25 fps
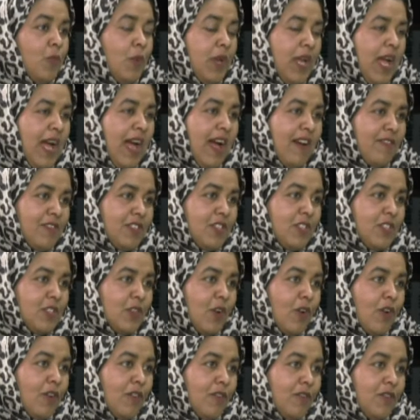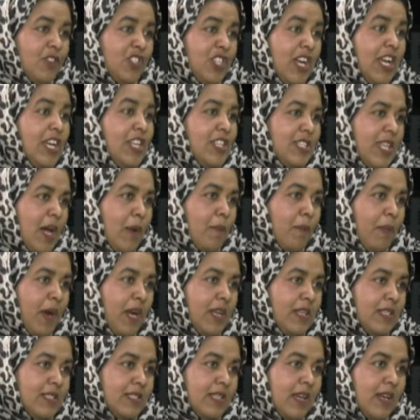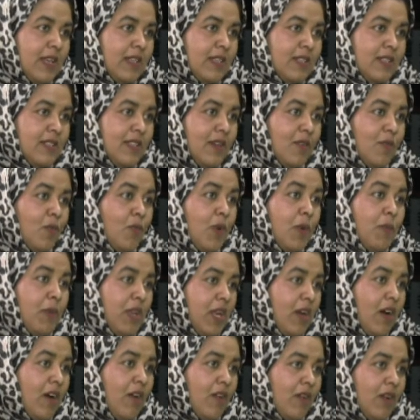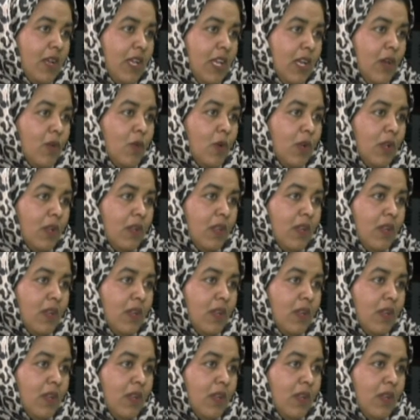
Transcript: we have to sort of change that mindset that women are equal.